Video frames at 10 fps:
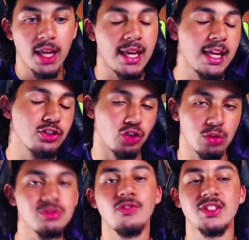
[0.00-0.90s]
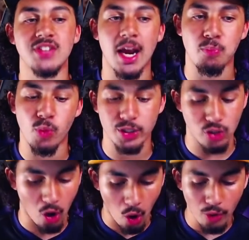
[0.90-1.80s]
In terms of a Zap Witch,
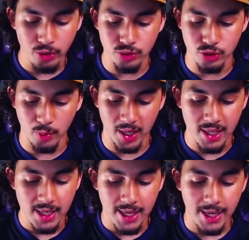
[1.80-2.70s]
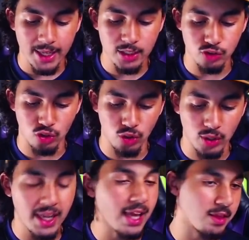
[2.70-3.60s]
all you're doing is
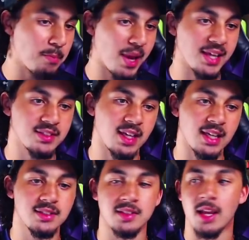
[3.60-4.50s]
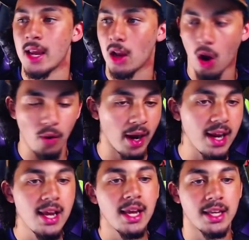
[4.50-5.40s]
looking at the base and saying, all right,
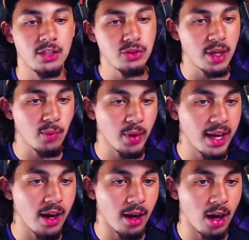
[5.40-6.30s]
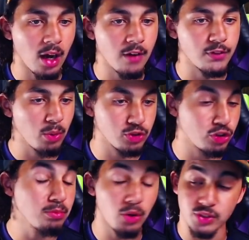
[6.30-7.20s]
can you get rid of
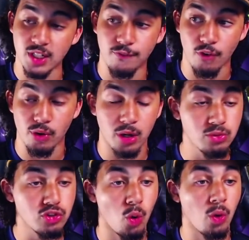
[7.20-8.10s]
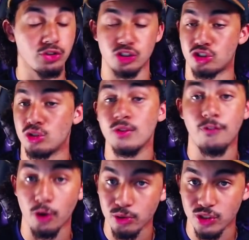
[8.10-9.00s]
2 multi-infernos, or just 2
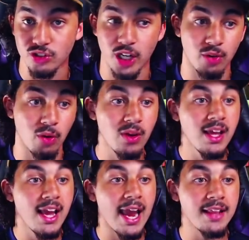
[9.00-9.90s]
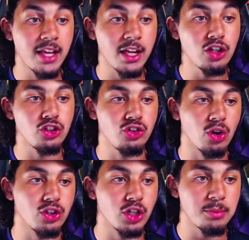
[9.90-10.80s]
infernos in general, and then you're
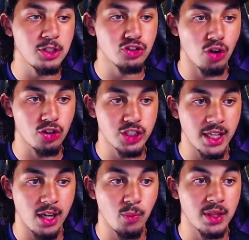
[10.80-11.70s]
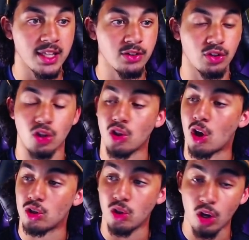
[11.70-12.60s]
going to be charging in with either the
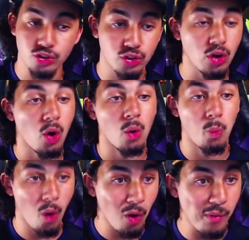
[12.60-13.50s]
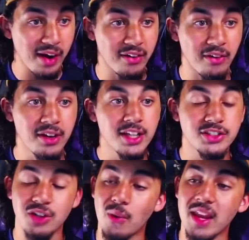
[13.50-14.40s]
log launcher or wall wrecker
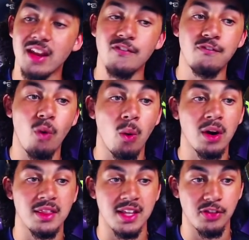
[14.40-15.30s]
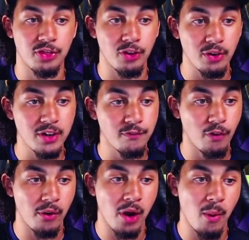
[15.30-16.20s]
to go in for the 3rd
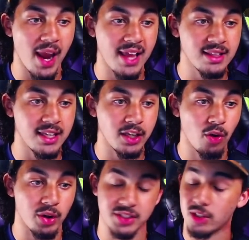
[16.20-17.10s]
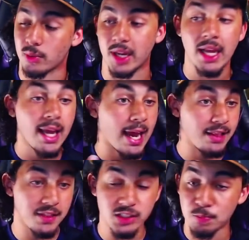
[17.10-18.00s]
inferno and the eagle artillery.
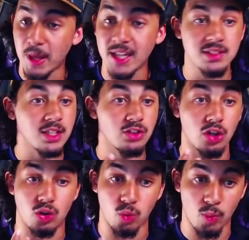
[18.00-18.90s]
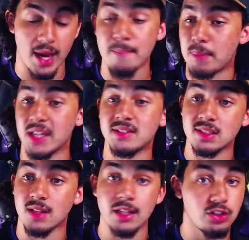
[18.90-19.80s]
And this base is a great base
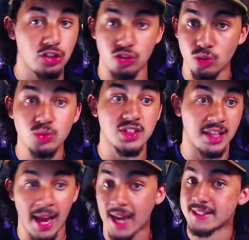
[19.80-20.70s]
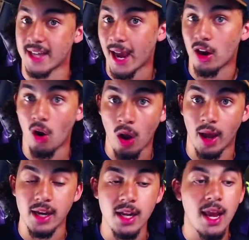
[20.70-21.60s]
designed to use that attack on.